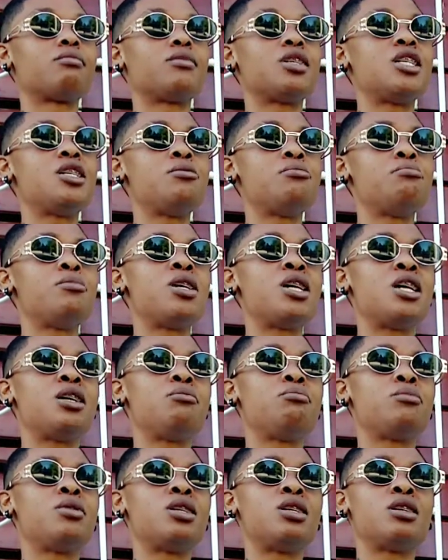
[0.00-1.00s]
He
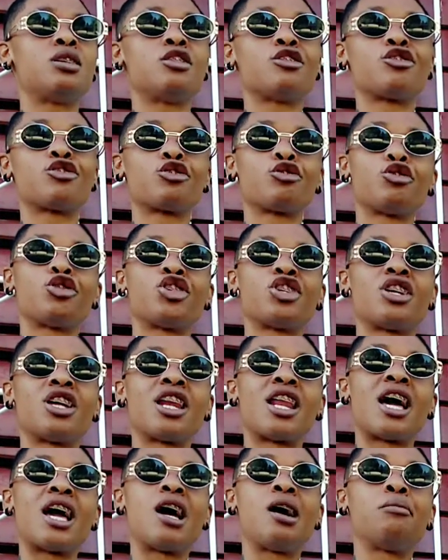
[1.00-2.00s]
made me the soldier
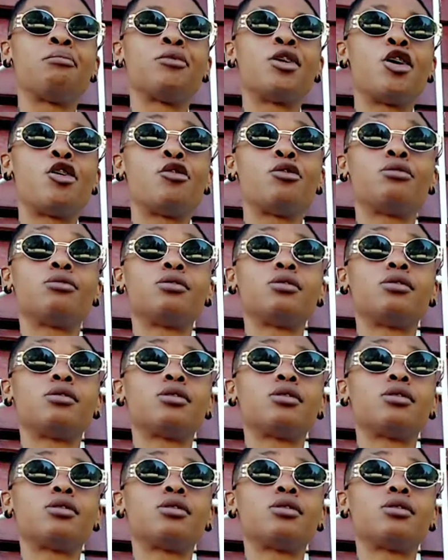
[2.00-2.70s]
that I am now.